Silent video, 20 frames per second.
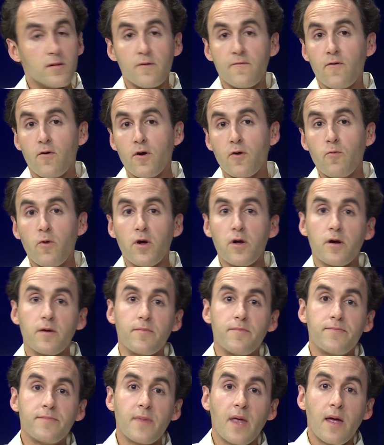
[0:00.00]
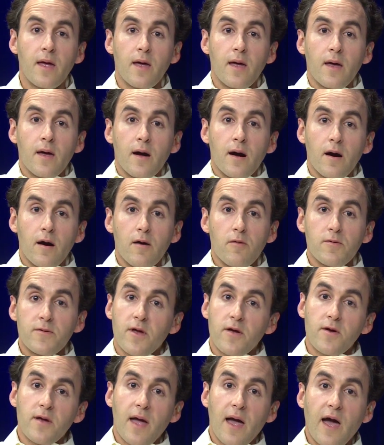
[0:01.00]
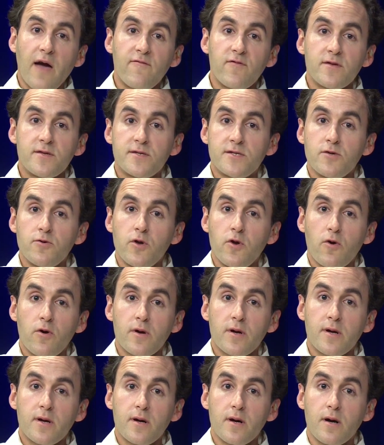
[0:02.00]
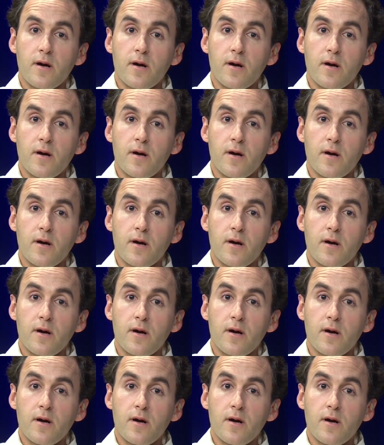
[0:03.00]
You're very welcome. Well, there you have it, New York.